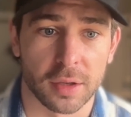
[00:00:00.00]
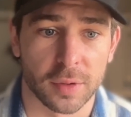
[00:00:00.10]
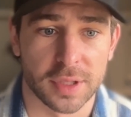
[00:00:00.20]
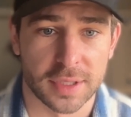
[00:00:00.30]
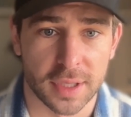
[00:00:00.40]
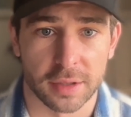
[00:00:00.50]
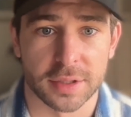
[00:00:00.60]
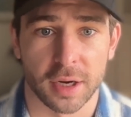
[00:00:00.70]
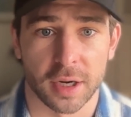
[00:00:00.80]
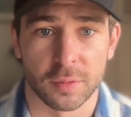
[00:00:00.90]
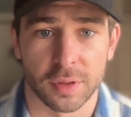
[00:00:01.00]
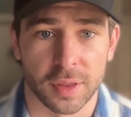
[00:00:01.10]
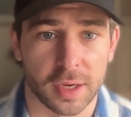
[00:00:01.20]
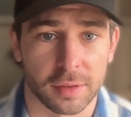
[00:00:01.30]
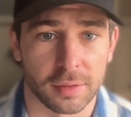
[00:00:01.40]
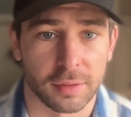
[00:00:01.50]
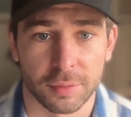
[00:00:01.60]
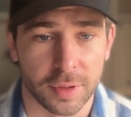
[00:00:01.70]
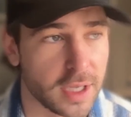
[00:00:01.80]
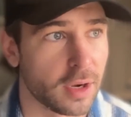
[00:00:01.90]
with designers, talking with like
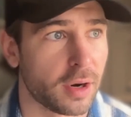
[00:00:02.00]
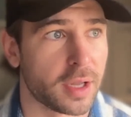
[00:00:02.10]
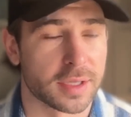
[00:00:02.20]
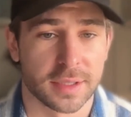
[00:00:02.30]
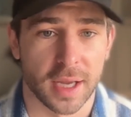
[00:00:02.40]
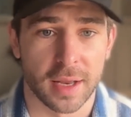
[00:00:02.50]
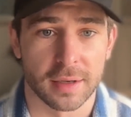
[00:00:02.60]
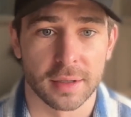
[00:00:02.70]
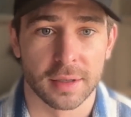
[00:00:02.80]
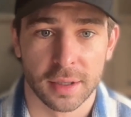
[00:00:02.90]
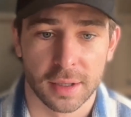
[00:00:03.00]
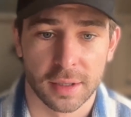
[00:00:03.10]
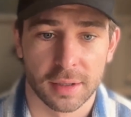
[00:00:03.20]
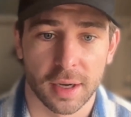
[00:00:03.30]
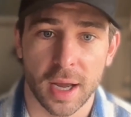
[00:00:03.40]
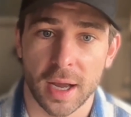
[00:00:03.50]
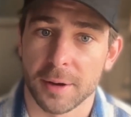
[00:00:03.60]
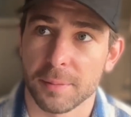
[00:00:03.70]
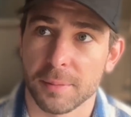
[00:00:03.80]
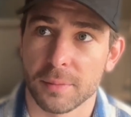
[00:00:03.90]
3D artists. And
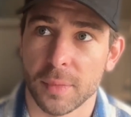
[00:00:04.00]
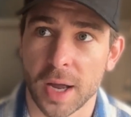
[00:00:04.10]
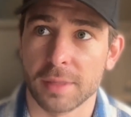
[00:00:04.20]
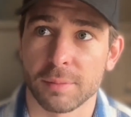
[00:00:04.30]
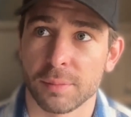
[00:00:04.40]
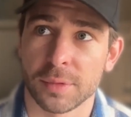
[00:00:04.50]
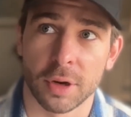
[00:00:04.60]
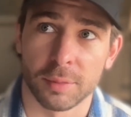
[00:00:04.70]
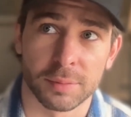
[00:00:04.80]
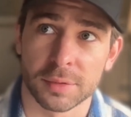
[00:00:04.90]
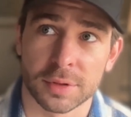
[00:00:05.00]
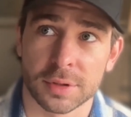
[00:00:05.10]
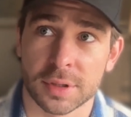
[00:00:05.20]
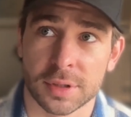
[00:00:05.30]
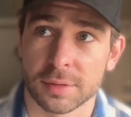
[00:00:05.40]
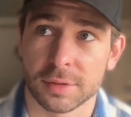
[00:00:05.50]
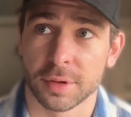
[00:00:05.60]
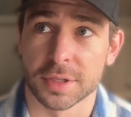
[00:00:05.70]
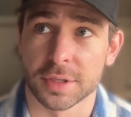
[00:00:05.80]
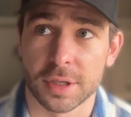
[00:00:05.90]
I,
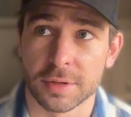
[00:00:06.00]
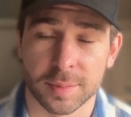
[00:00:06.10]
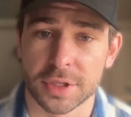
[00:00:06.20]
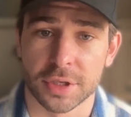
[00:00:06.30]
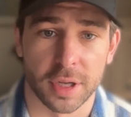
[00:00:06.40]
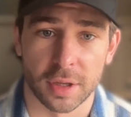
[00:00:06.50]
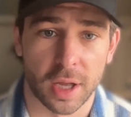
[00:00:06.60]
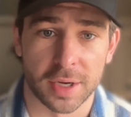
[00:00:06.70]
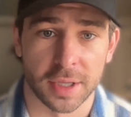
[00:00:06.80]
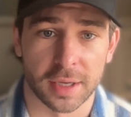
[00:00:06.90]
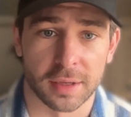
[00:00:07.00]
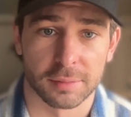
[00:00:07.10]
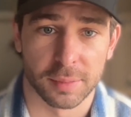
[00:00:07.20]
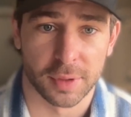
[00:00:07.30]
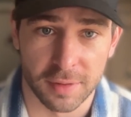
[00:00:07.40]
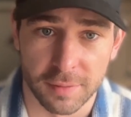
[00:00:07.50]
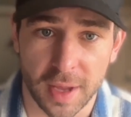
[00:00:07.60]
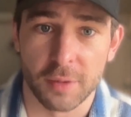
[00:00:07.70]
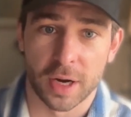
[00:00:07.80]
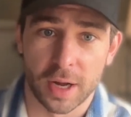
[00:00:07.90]
traditionally use Midjourney a lot to like
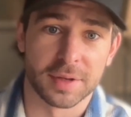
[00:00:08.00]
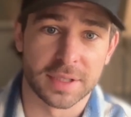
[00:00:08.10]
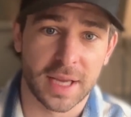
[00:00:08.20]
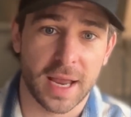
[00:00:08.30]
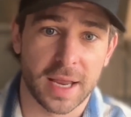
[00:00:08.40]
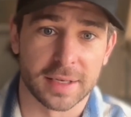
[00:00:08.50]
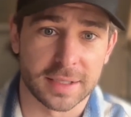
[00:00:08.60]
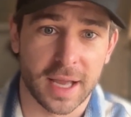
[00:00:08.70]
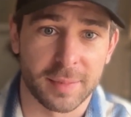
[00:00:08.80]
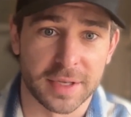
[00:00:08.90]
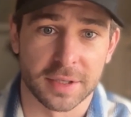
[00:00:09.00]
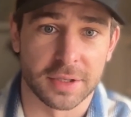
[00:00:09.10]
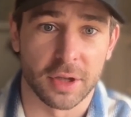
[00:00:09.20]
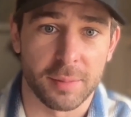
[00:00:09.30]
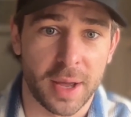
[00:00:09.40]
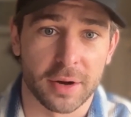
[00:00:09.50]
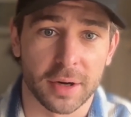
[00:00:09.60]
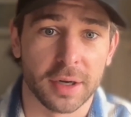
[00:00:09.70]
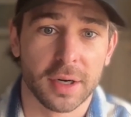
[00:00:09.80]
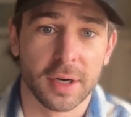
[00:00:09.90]
convey what I was saying in a Slack message a lot
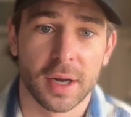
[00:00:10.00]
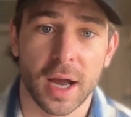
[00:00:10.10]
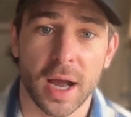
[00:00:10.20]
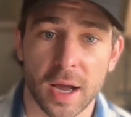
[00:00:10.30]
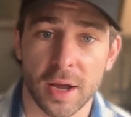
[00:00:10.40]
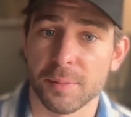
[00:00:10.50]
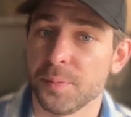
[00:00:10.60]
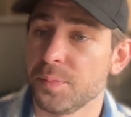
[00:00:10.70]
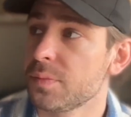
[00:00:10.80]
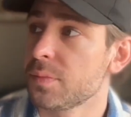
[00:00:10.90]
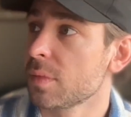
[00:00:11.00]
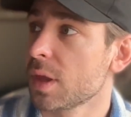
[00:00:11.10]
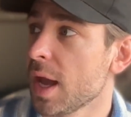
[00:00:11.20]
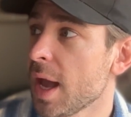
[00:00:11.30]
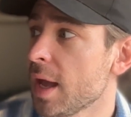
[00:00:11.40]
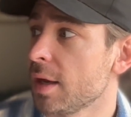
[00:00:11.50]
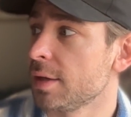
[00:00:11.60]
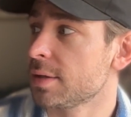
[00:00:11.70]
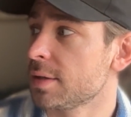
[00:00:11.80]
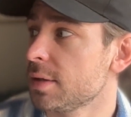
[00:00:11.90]
better. And